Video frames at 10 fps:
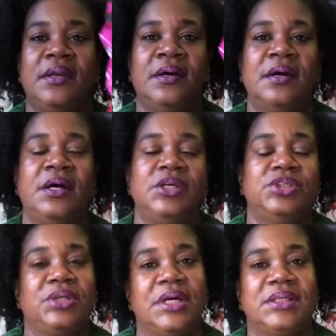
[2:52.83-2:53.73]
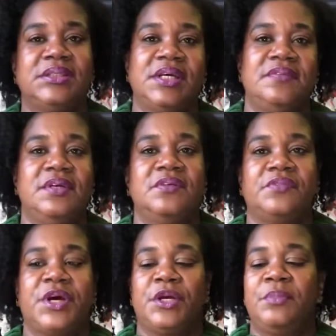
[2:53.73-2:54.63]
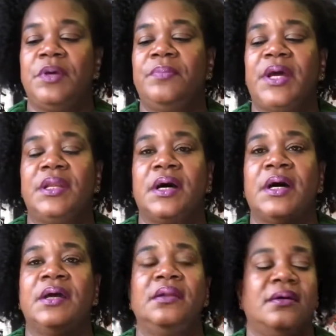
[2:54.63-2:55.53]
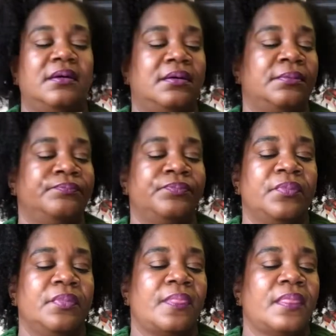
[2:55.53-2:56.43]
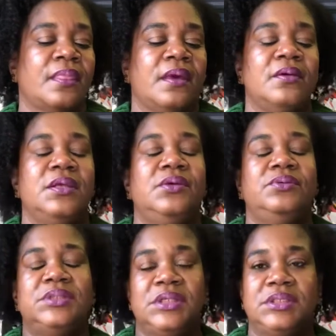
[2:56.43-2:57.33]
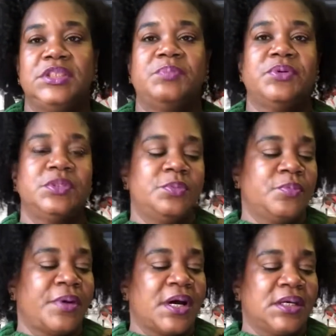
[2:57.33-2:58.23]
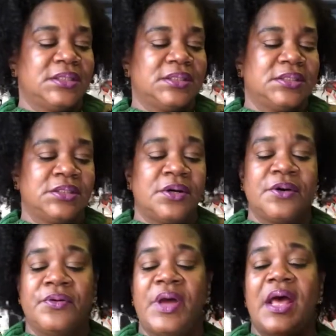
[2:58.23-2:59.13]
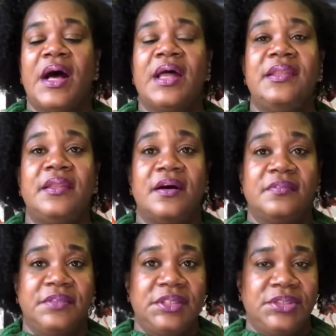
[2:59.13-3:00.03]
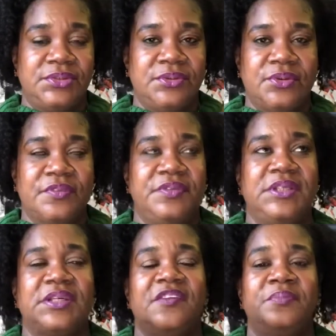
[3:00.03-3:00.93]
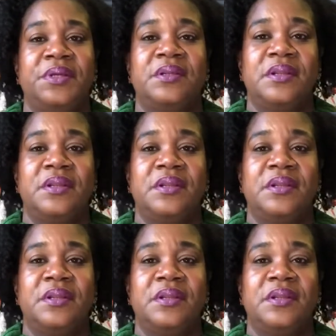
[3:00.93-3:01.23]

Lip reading: of try to save the environment by not using disposable pods. So I love these two coffees. I've been